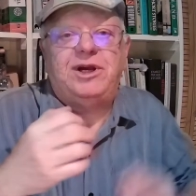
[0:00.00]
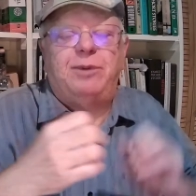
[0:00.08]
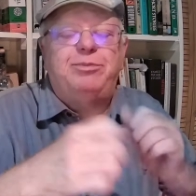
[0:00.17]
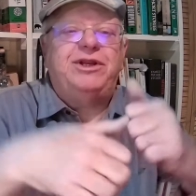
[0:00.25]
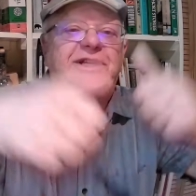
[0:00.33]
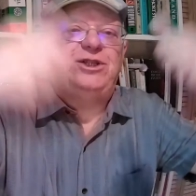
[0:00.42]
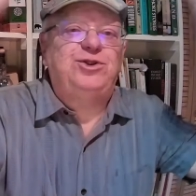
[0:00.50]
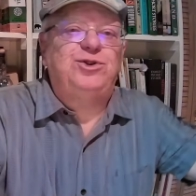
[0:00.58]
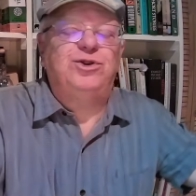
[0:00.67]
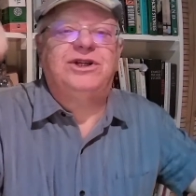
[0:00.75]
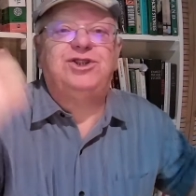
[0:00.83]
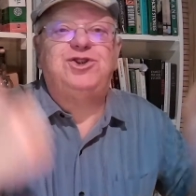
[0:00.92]
it up, and each
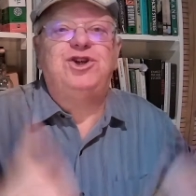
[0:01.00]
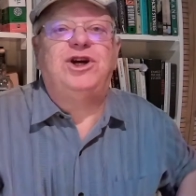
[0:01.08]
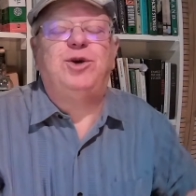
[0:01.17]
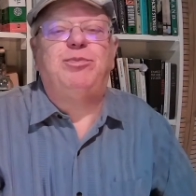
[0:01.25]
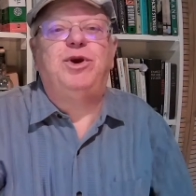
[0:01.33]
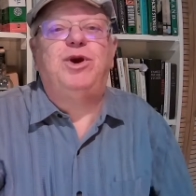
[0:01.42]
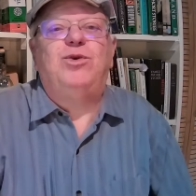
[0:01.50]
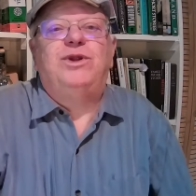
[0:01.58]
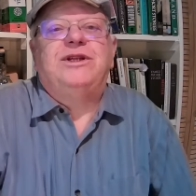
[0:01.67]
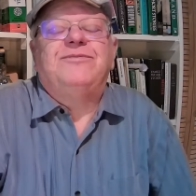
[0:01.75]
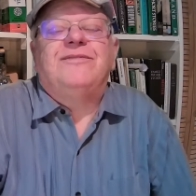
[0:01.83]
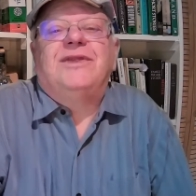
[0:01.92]
took a chunk of
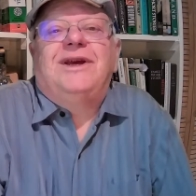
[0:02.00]
Poland.